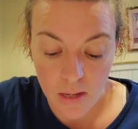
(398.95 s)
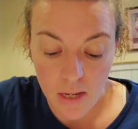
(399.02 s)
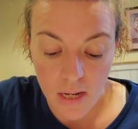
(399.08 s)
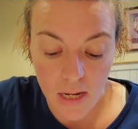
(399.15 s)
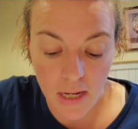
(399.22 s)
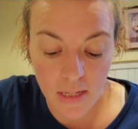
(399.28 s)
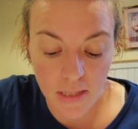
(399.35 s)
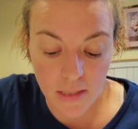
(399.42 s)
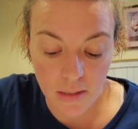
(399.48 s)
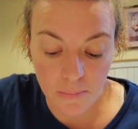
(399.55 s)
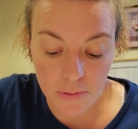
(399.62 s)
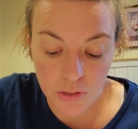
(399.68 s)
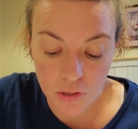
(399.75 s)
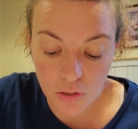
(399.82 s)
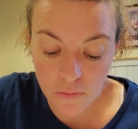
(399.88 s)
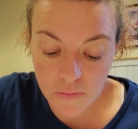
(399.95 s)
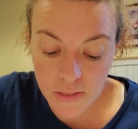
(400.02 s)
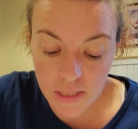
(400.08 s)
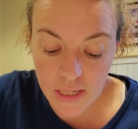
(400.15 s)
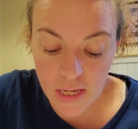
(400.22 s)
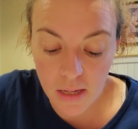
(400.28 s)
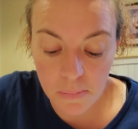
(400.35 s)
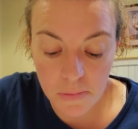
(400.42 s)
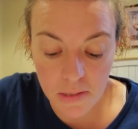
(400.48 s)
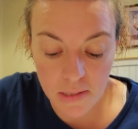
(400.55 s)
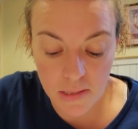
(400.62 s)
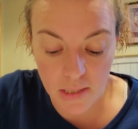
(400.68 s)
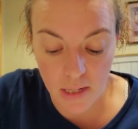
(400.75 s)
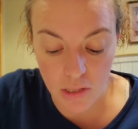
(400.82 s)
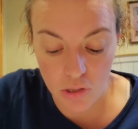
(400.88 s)
He did observe to keep the
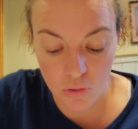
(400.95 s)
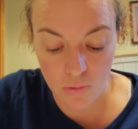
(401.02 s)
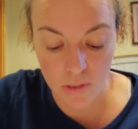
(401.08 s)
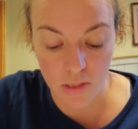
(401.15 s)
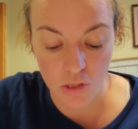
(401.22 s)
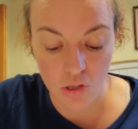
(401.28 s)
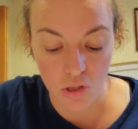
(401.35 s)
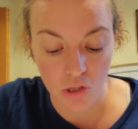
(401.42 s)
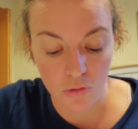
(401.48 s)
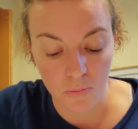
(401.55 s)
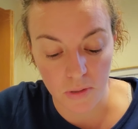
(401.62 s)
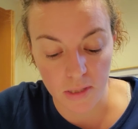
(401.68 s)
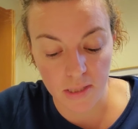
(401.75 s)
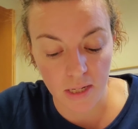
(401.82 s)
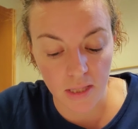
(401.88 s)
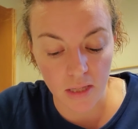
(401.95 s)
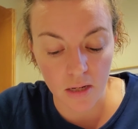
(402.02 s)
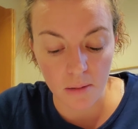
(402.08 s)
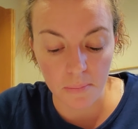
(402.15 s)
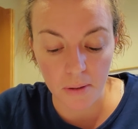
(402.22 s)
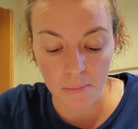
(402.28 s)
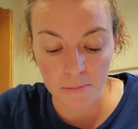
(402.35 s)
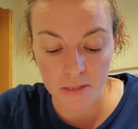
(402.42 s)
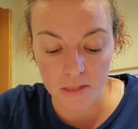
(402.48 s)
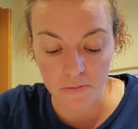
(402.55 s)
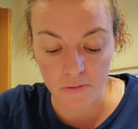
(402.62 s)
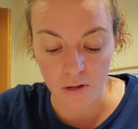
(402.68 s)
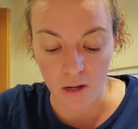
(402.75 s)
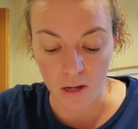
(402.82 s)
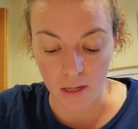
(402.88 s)
statutes and judgments and the commandments
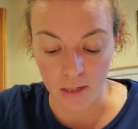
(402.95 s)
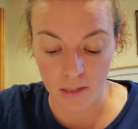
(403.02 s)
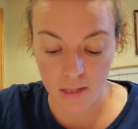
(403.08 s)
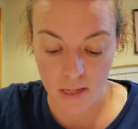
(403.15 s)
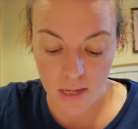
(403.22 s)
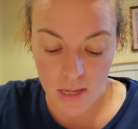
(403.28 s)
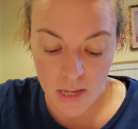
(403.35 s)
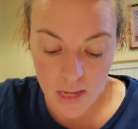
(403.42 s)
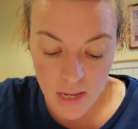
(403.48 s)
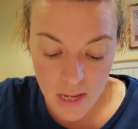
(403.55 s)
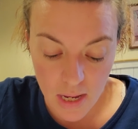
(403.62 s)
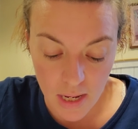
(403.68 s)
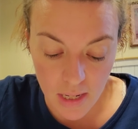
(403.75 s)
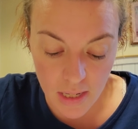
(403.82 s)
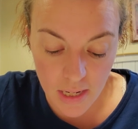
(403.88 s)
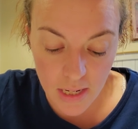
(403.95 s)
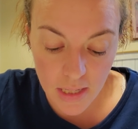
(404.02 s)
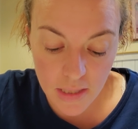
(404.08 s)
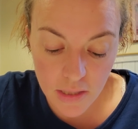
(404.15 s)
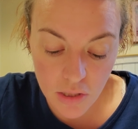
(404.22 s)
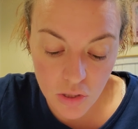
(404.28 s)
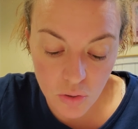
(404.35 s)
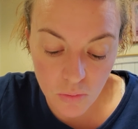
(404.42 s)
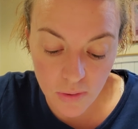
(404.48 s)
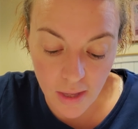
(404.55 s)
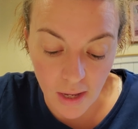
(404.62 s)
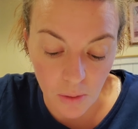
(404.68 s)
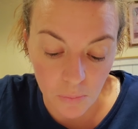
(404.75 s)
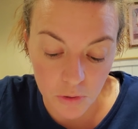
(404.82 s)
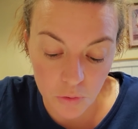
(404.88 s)
of God, and he did do
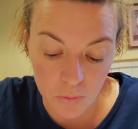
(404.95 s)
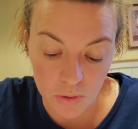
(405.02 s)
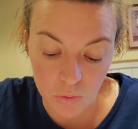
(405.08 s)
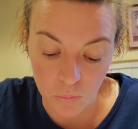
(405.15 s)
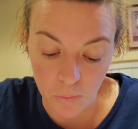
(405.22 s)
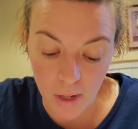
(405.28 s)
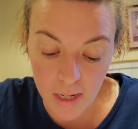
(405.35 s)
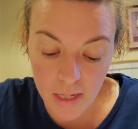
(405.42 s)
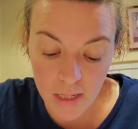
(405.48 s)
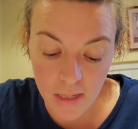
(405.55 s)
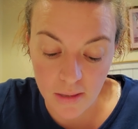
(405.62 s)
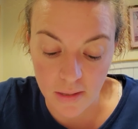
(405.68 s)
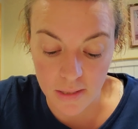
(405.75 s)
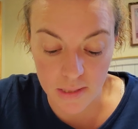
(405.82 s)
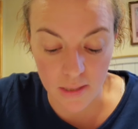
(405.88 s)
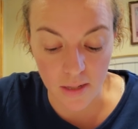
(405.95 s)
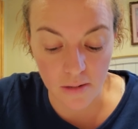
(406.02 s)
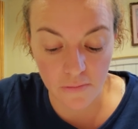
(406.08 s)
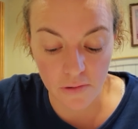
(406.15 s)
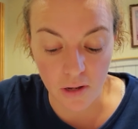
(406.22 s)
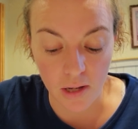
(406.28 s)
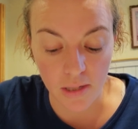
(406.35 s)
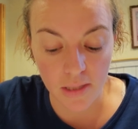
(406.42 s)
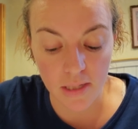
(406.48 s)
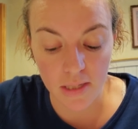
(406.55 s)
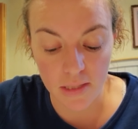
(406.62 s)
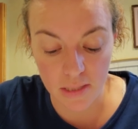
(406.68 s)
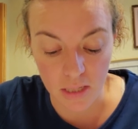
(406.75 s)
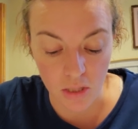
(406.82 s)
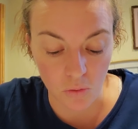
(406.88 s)
that which was right in the sight of God
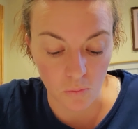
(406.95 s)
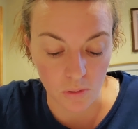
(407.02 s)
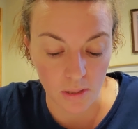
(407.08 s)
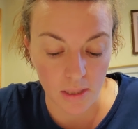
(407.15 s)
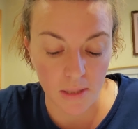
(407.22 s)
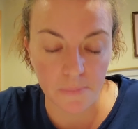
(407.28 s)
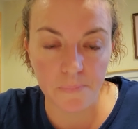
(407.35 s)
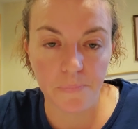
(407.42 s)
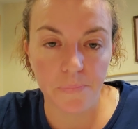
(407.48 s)
continually.